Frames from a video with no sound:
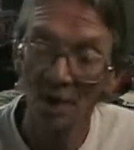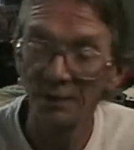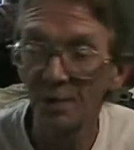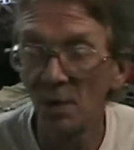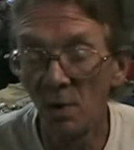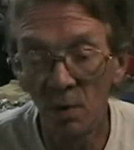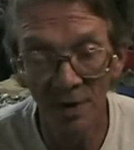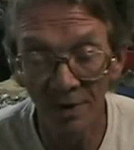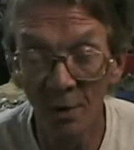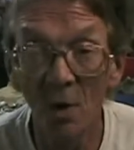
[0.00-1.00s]
So
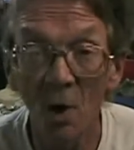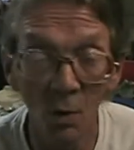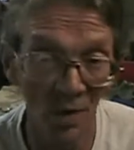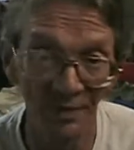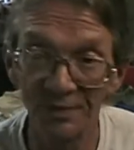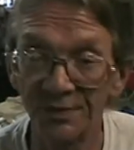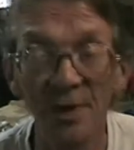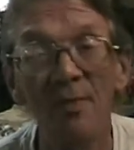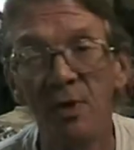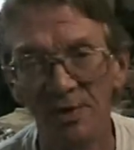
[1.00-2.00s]
they're always
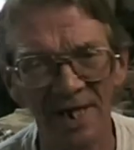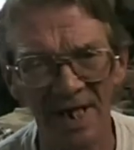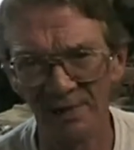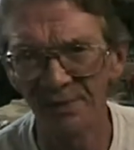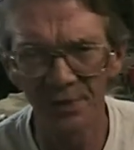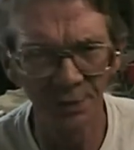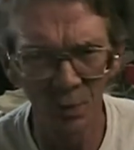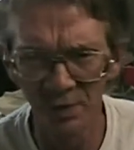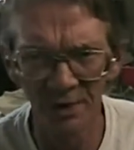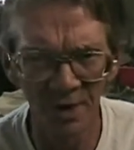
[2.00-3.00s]
some of the nastiest
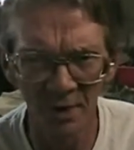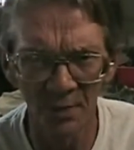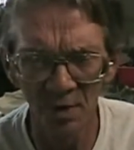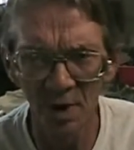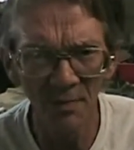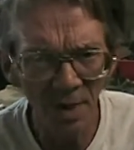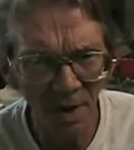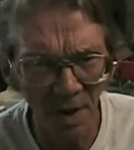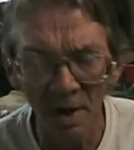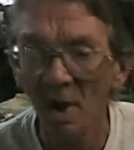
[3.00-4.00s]
ones that ever come
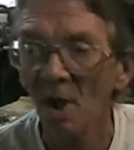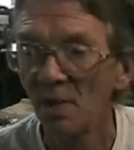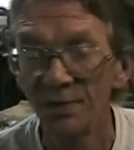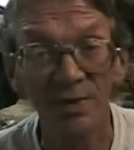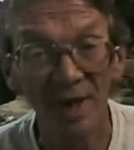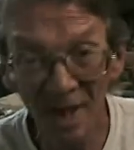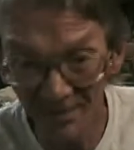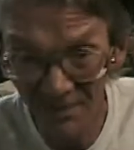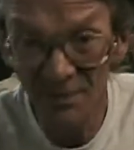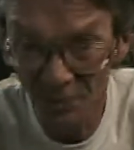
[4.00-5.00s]
in. So
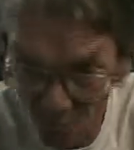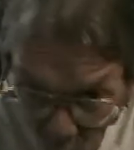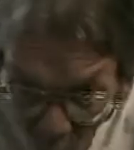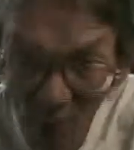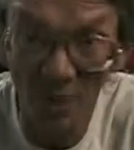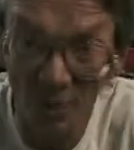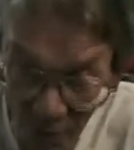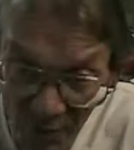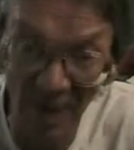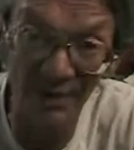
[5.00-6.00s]
yeah, sure,
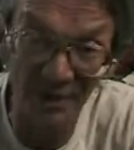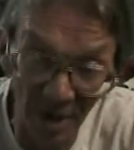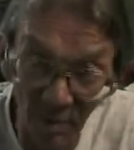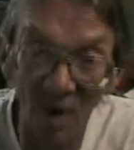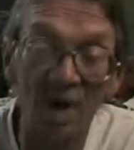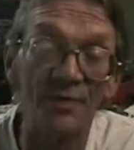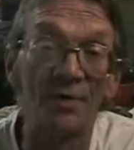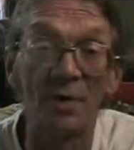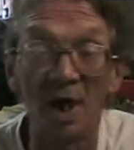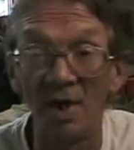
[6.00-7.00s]
use that stabilizer,
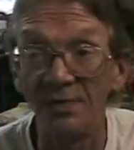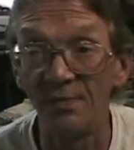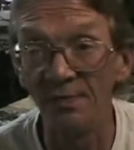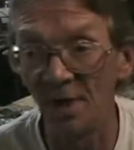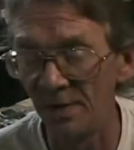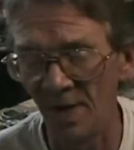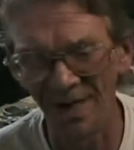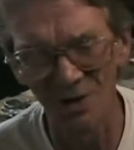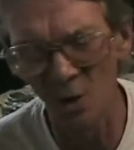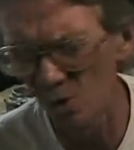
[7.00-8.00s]
guys. And I
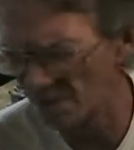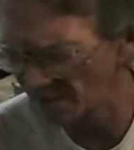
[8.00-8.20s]
know the